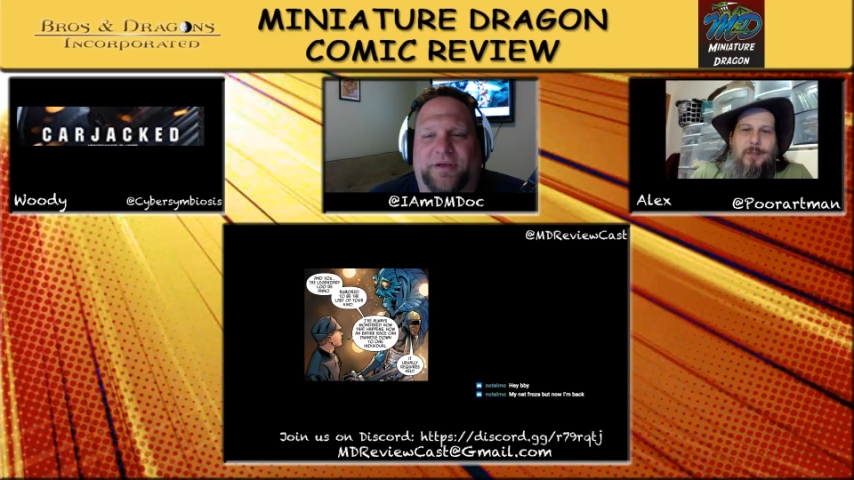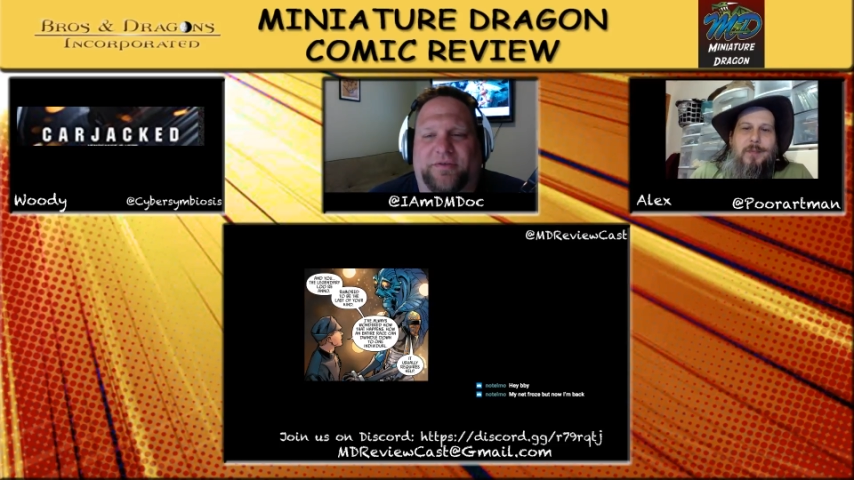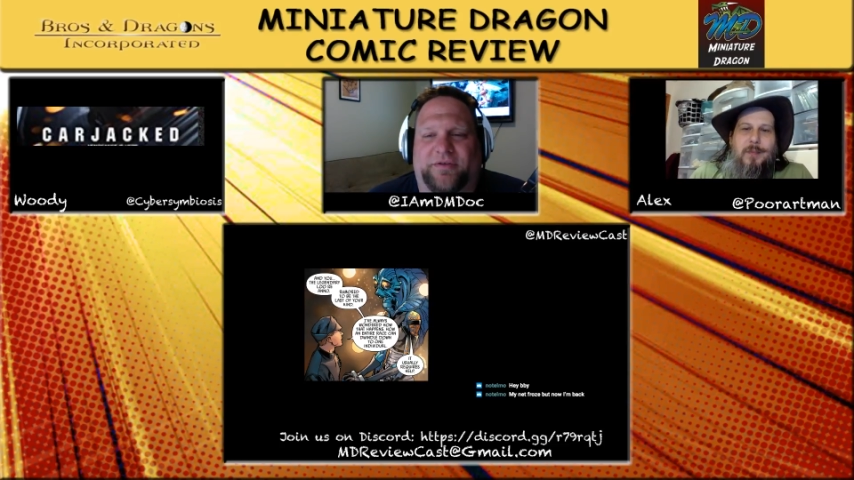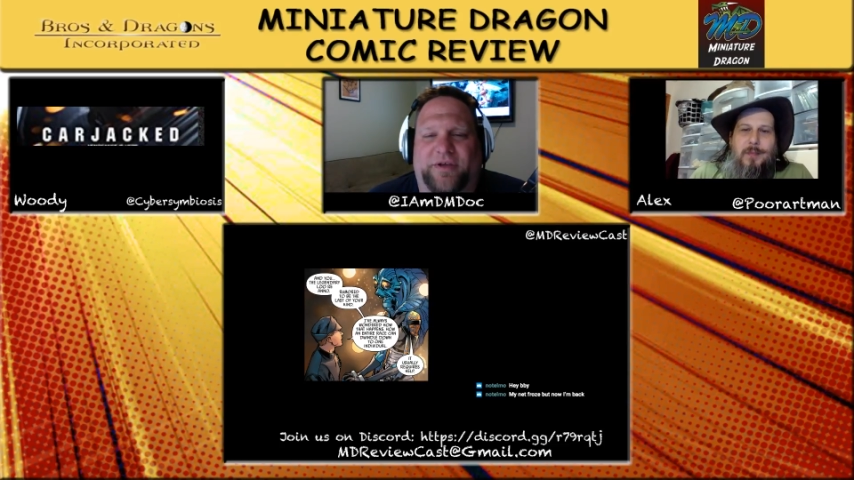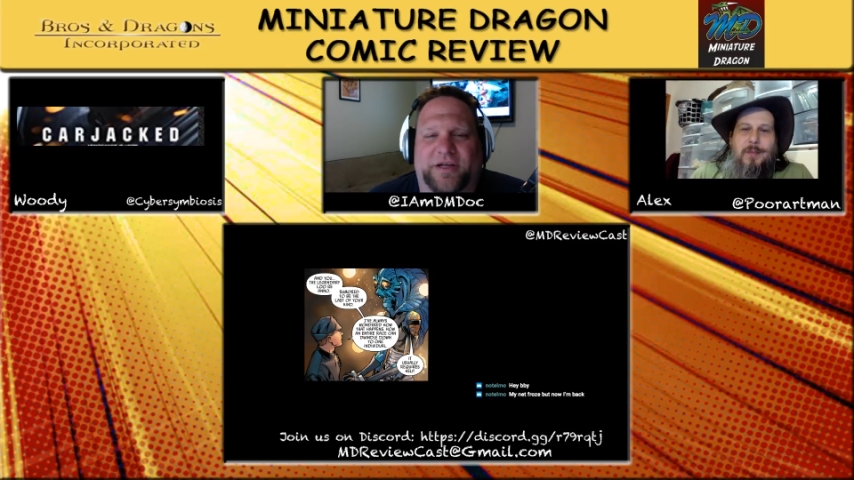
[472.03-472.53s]

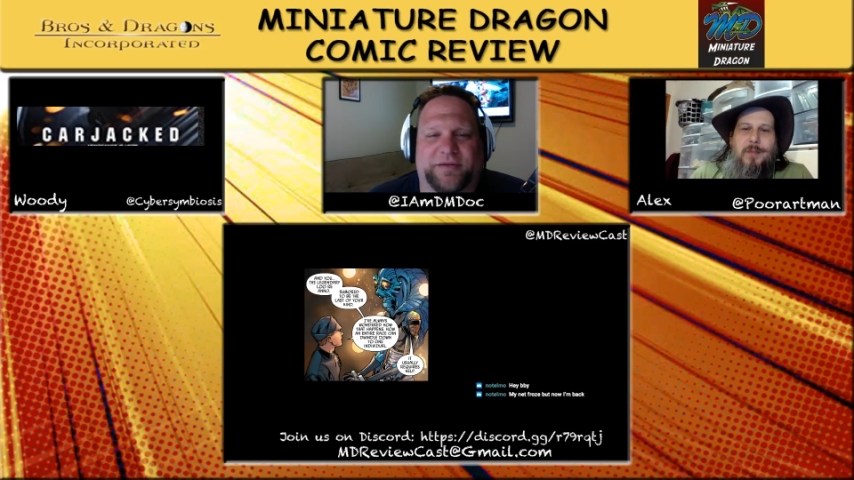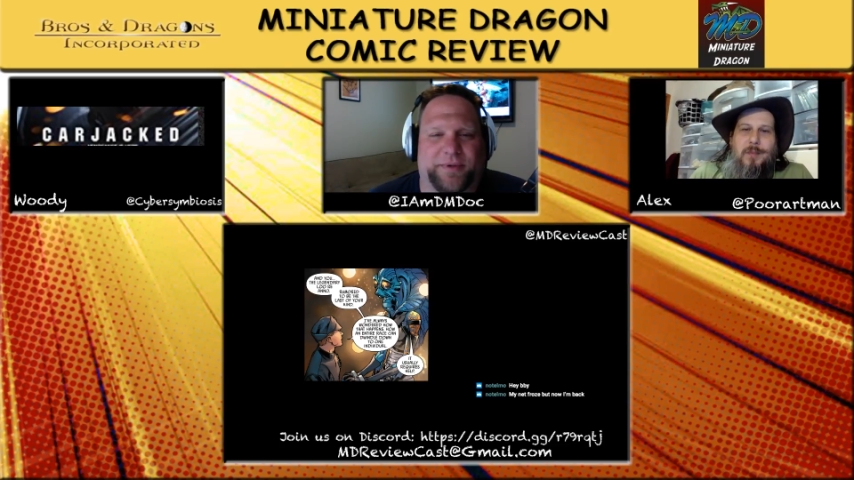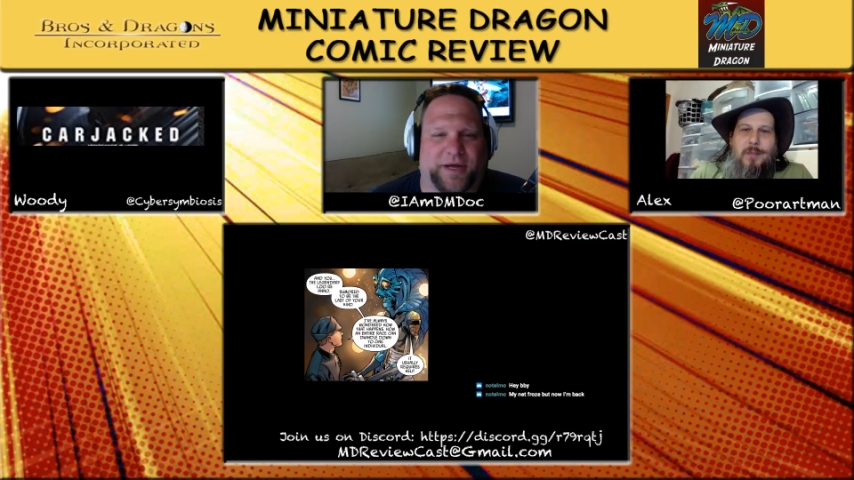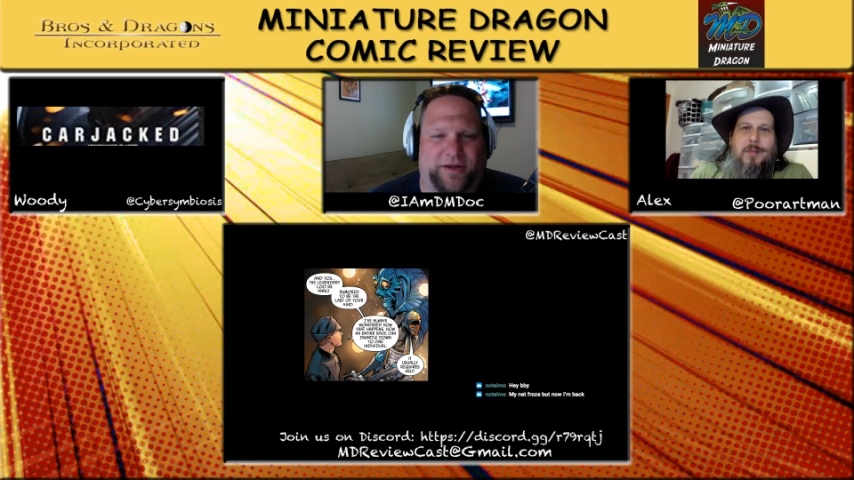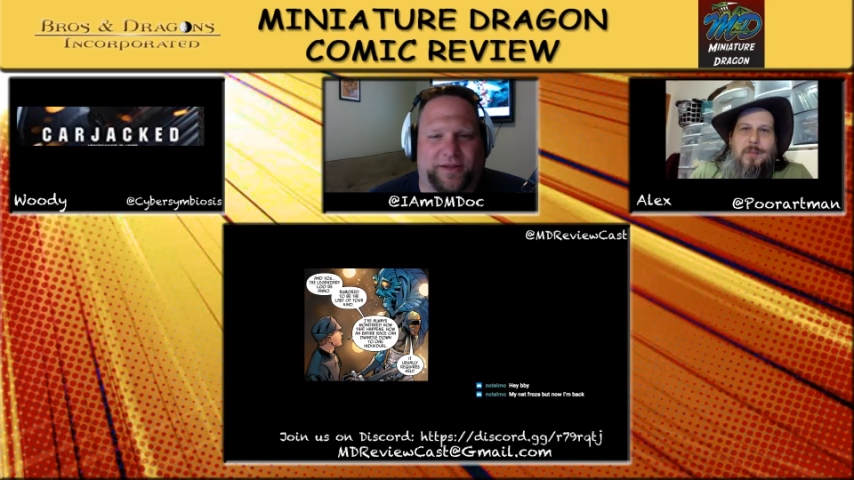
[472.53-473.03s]
because it talked
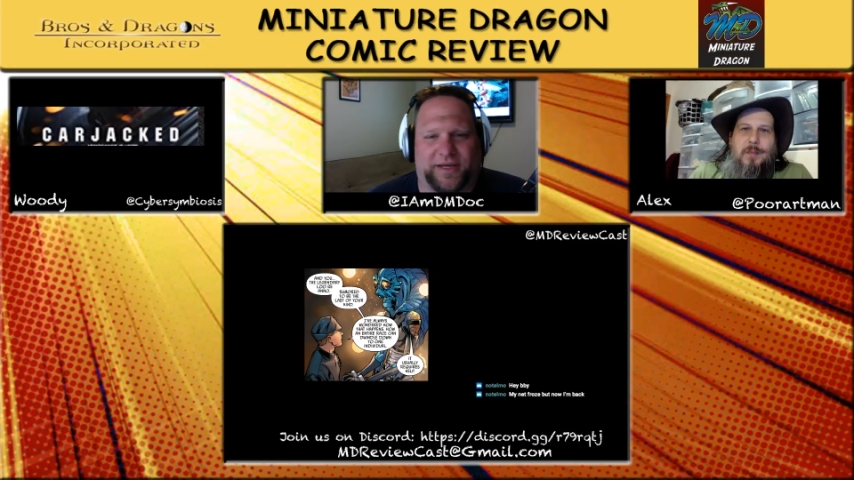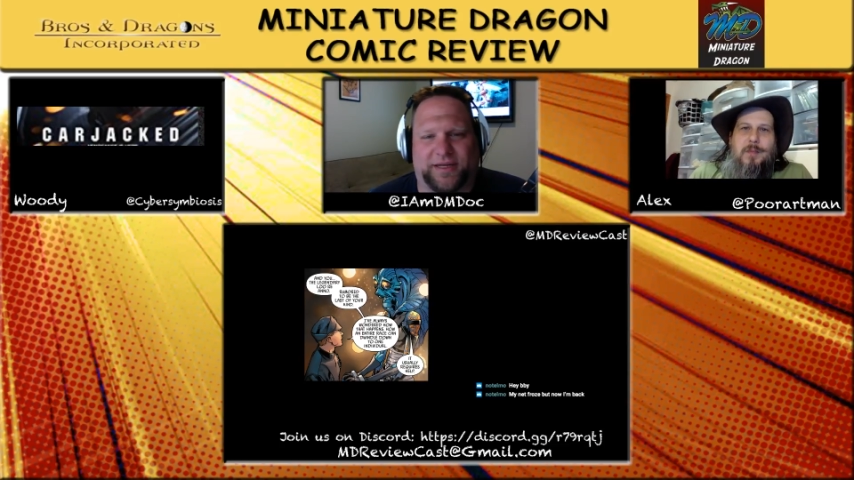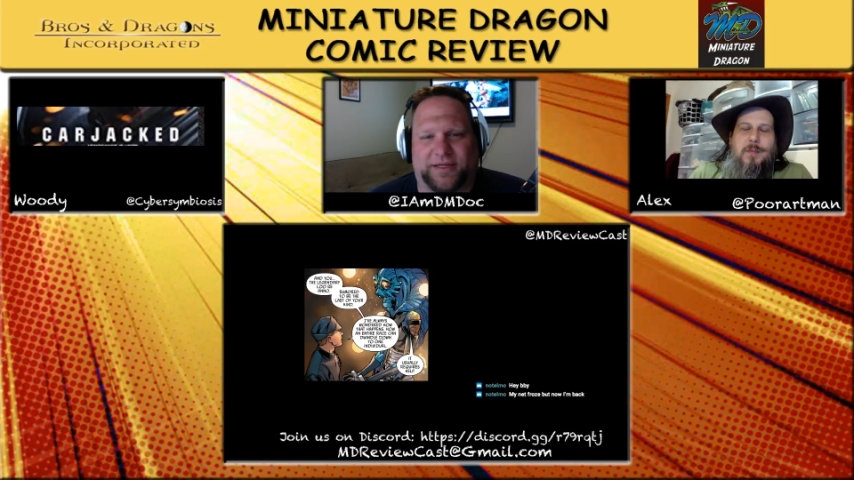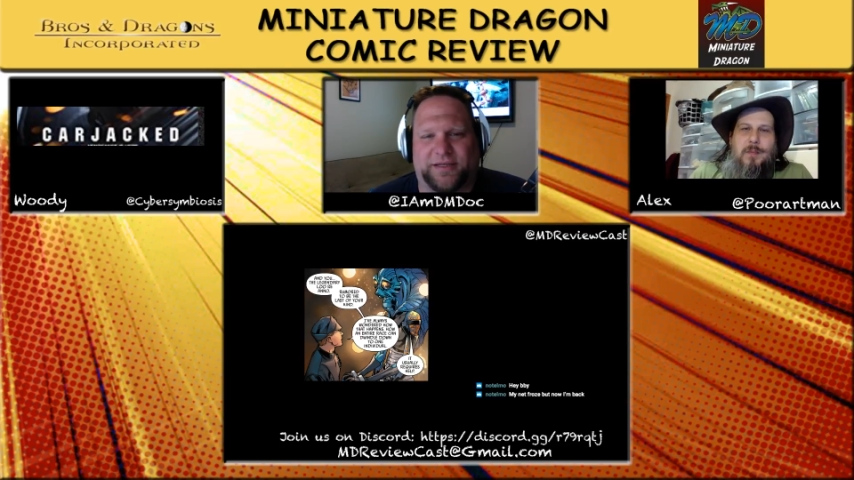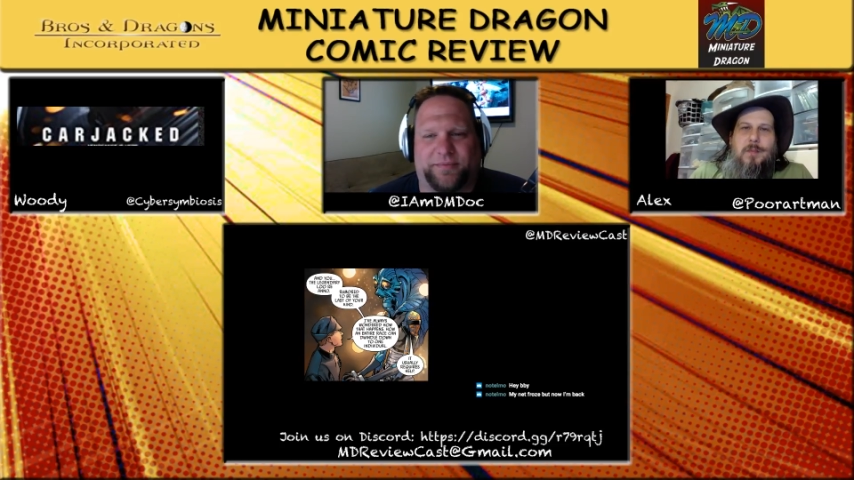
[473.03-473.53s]
about how they did